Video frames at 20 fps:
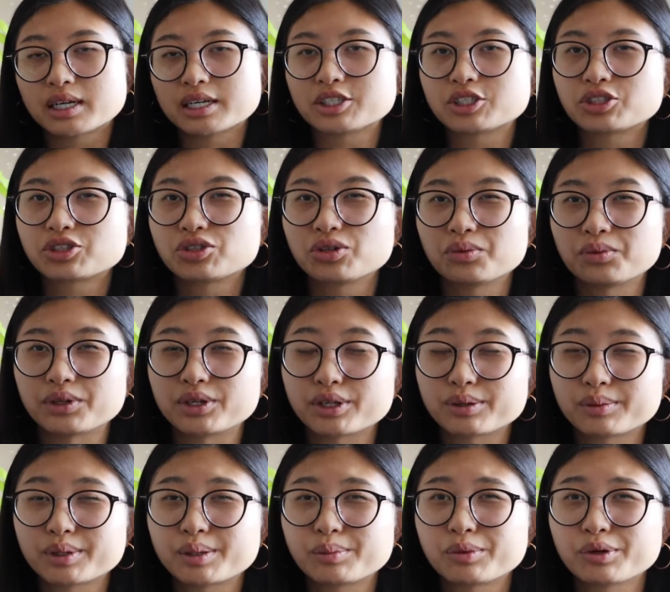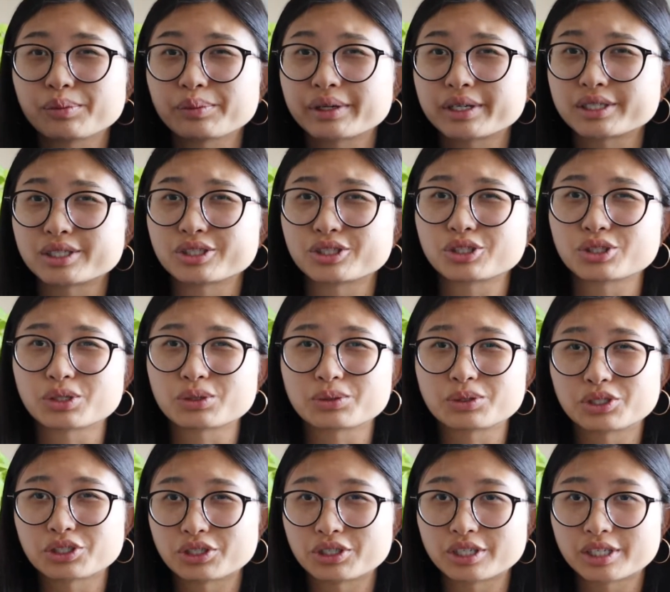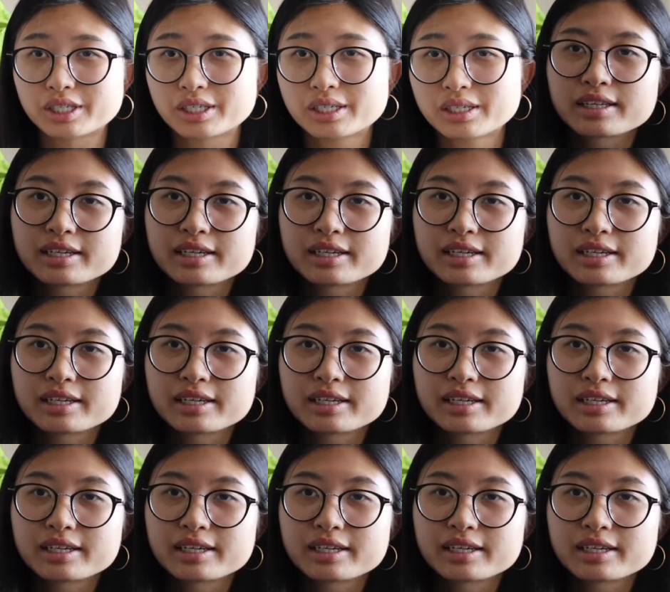I just don't wear them anymore because they're so dirty.